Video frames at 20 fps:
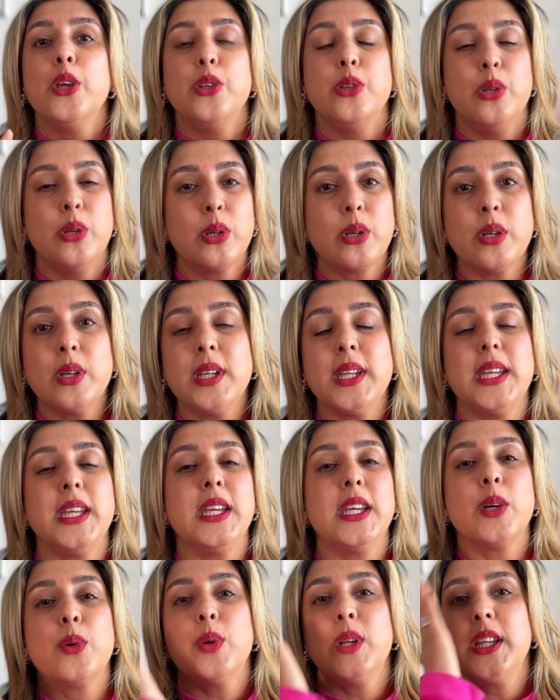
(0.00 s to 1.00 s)
You could
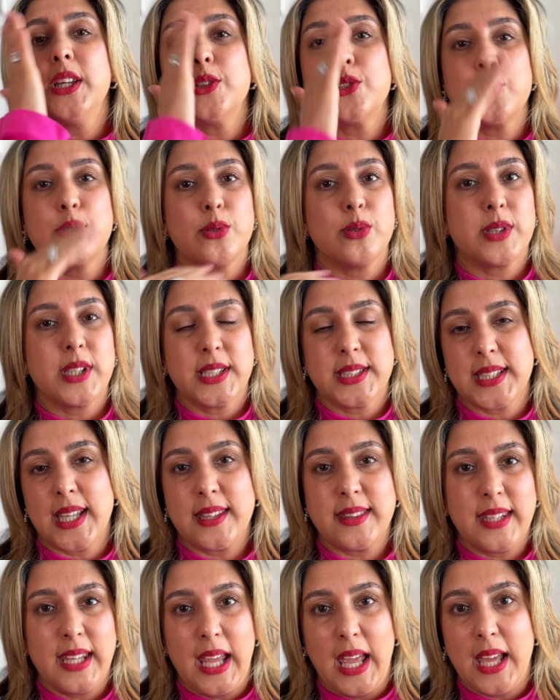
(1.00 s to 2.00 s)
equally do this
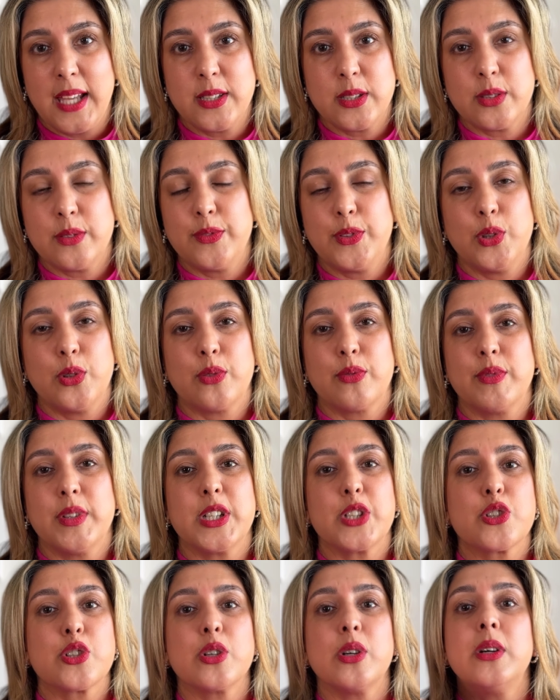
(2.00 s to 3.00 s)
at the end of your
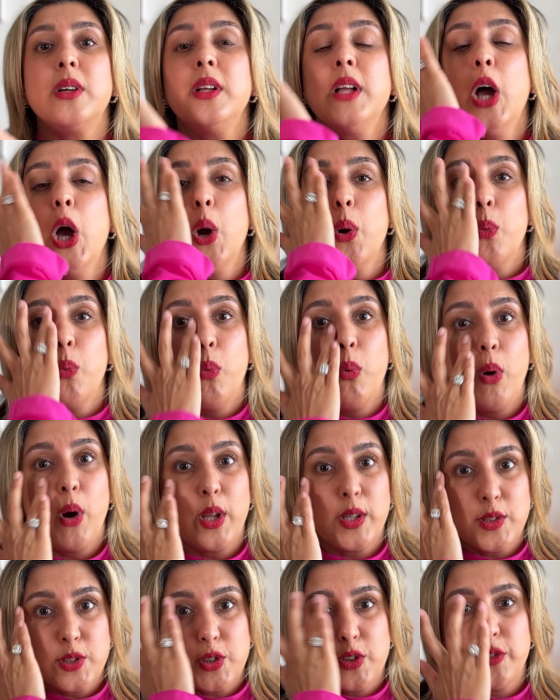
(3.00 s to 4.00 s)
ritual
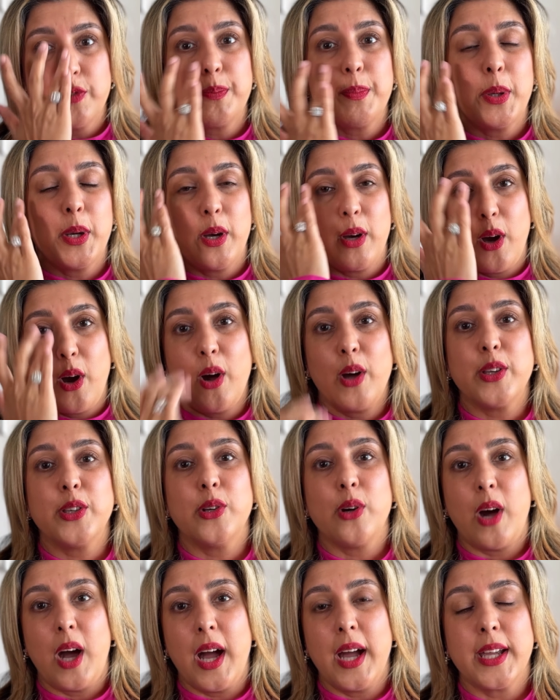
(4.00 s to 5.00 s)
once you've put on
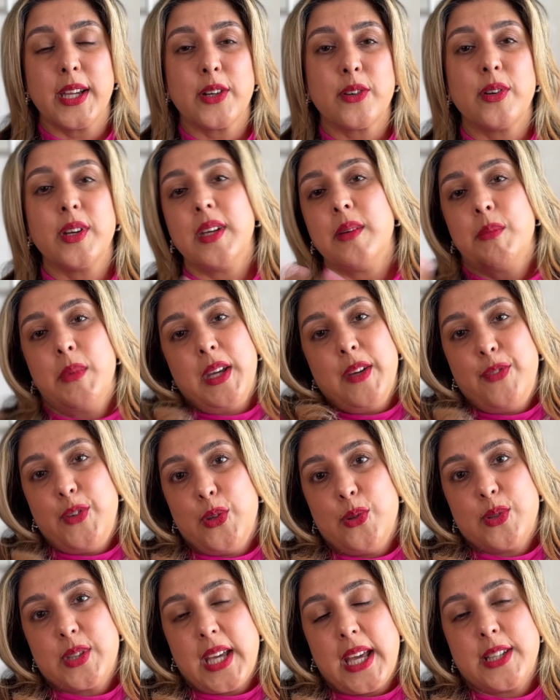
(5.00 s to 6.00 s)
your eye cream. If
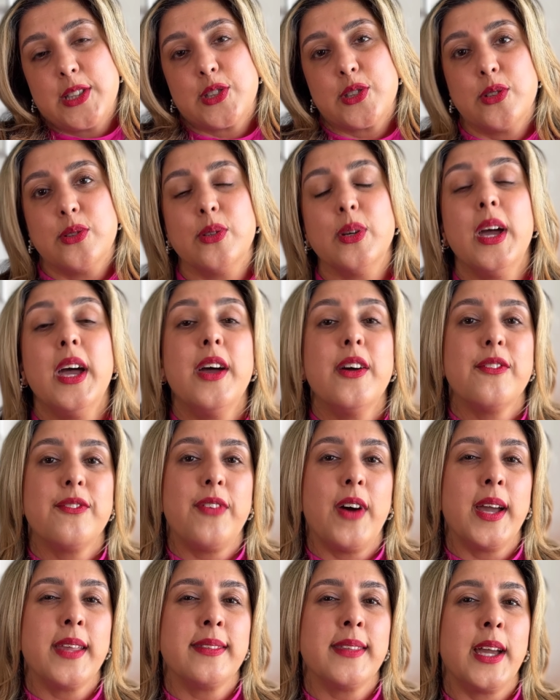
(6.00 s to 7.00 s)
you tend to
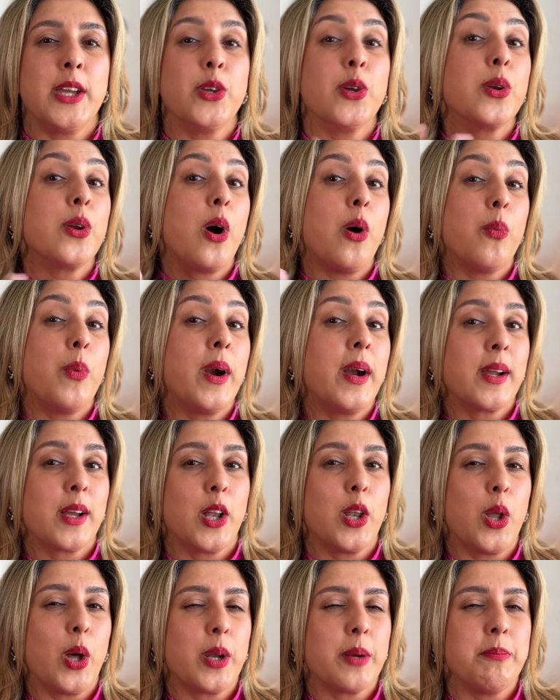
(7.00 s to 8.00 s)
find that you're not wearing a
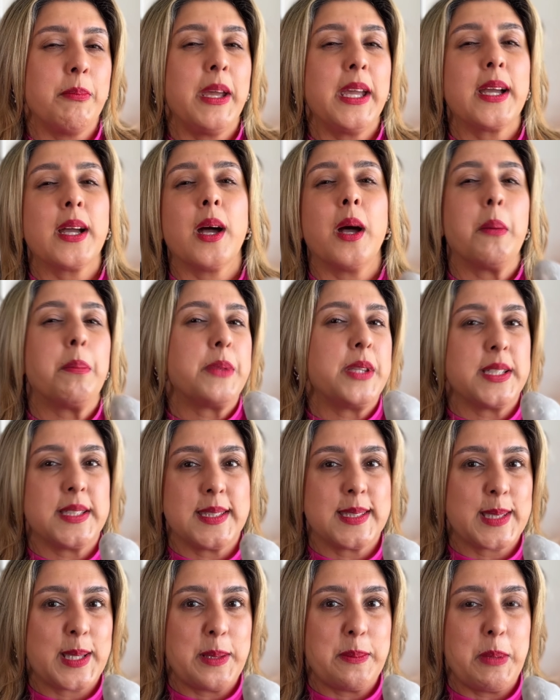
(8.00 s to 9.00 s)
lot of makeup, this
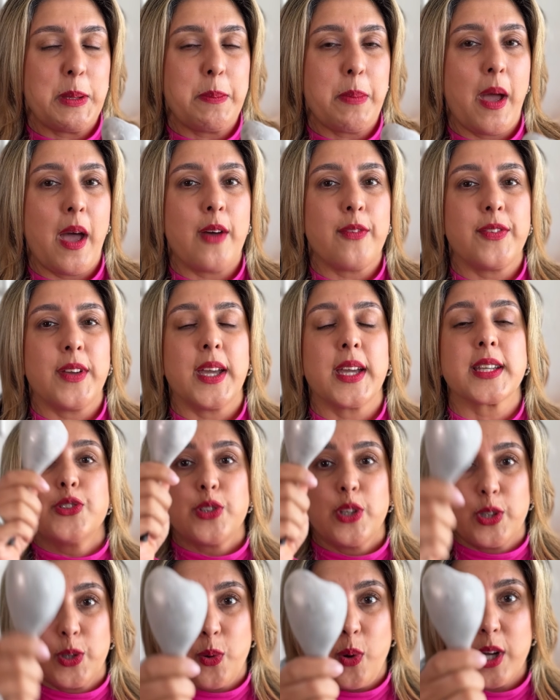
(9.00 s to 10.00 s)
is going to be perfect. So
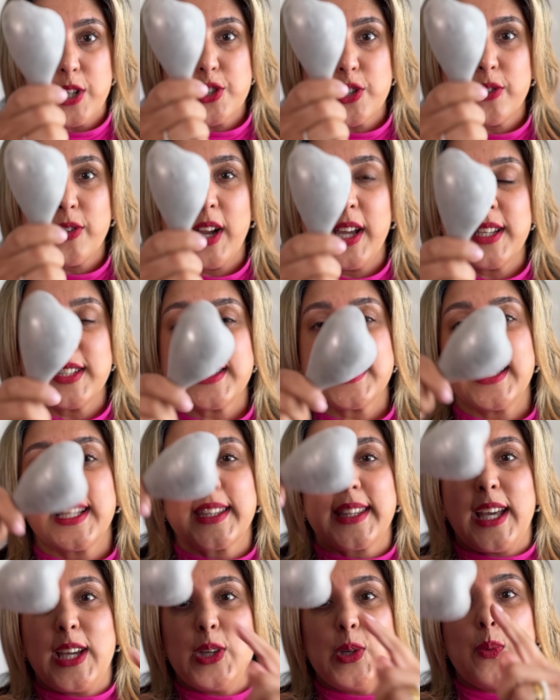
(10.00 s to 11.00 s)
the Gua Sha Cryo stick
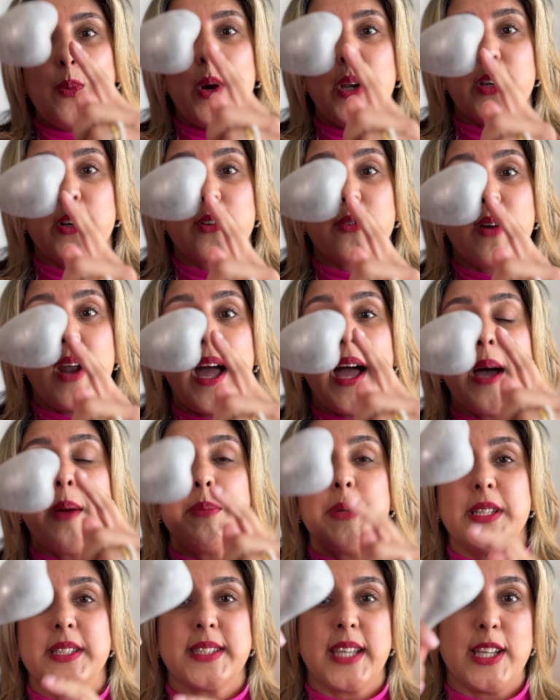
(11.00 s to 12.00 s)
that you want to grab
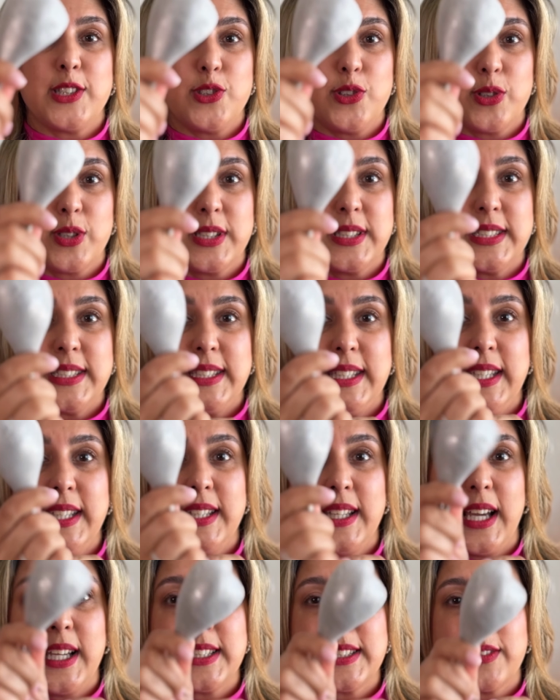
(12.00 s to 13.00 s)
is, as you can see,
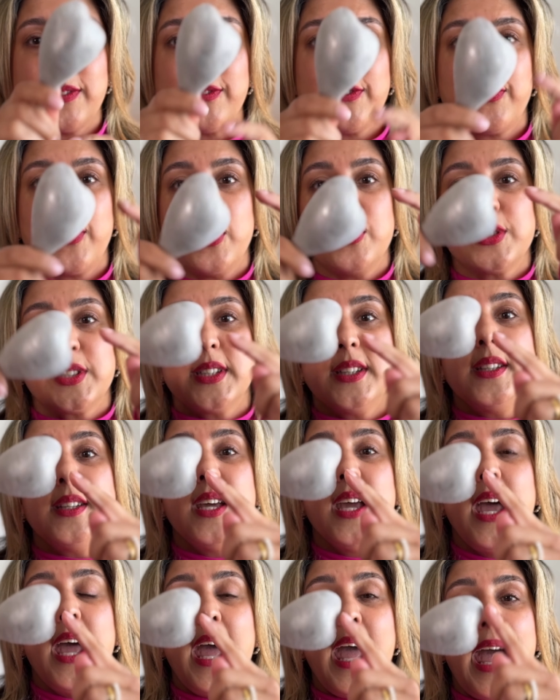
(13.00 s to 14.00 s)
nice and frozen,
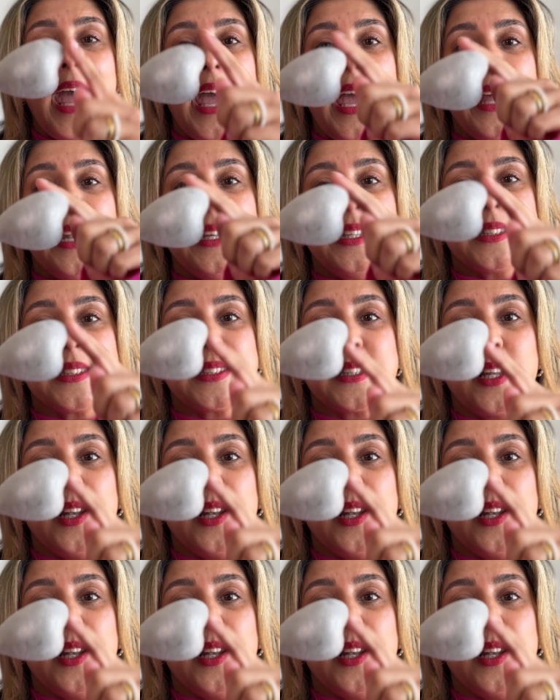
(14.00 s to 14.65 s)
and it's the